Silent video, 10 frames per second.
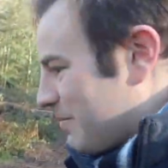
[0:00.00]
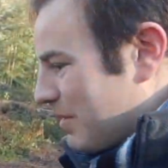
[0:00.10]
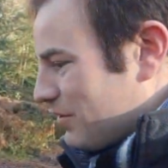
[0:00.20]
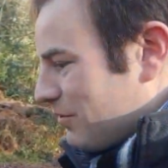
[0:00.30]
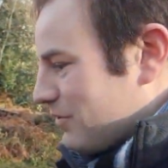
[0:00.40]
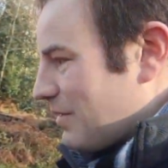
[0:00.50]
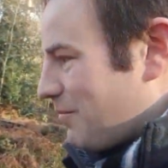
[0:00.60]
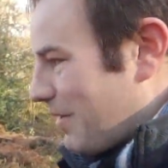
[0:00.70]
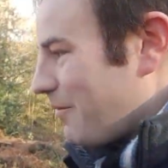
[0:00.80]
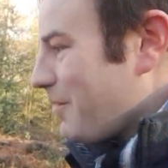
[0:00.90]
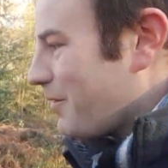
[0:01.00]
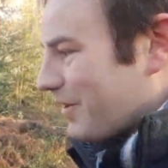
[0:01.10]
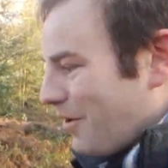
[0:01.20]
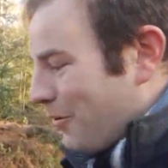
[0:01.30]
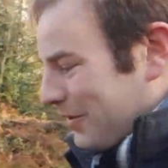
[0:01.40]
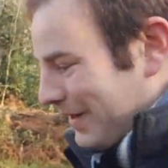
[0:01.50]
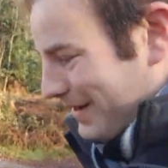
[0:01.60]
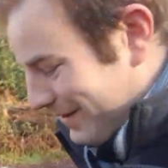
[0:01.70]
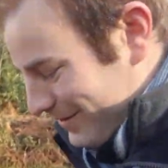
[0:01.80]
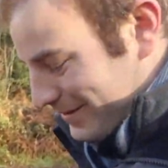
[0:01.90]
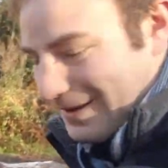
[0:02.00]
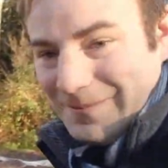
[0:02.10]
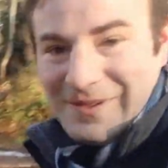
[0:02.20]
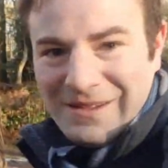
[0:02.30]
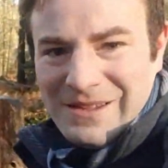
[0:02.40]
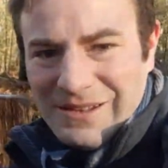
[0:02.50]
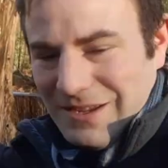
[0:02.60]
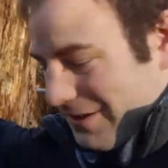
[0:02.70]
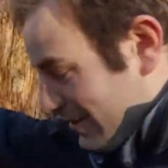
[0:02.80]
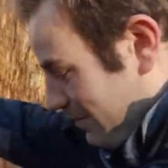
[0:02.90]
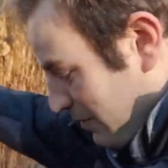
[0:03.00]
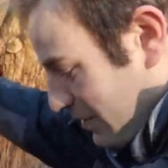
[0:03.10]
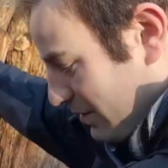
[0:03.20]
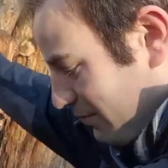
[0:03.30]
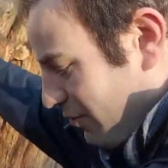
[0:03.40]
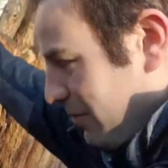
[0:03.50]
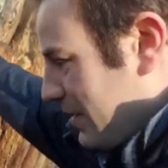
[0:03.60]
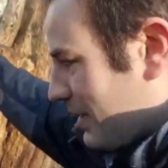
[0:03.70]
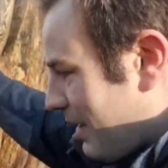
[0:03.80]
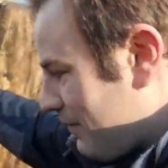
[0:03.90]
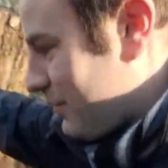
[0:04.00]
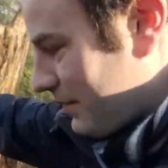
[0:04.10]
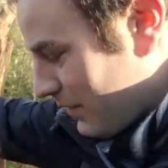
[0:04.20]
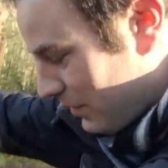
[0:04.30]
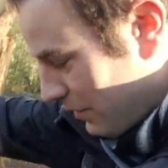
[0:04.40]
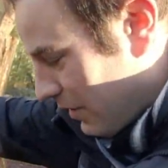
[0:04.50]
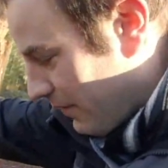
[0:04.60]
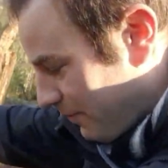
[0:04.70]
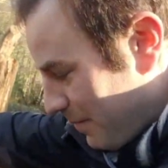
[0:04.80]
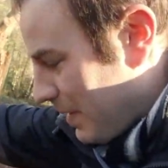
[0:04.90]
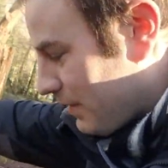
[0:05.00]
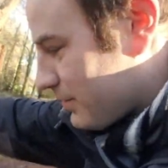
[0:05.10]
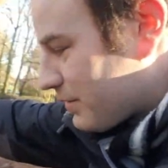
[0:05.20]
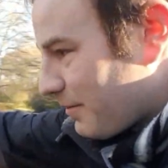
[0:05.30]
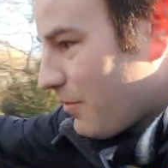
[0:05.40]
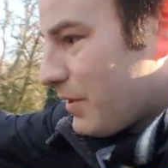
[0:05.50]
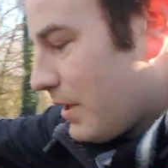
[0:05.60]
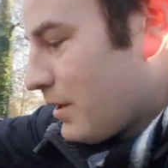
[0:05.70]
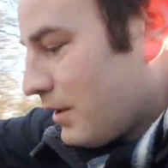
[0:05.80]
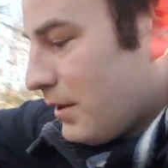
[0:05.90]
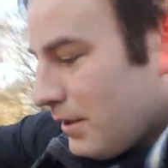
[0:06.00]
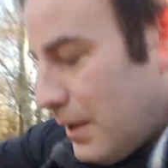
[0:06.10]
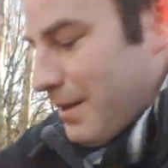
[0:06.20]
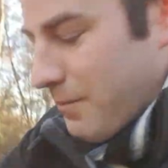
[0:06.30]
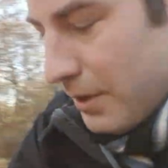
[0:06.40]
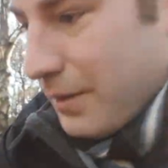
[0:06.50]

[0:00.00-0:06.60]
a bit too slippery. I really want to go on it though, because I'm that kind of person. Problem is, I've only got half my balance because I'm holding a camera.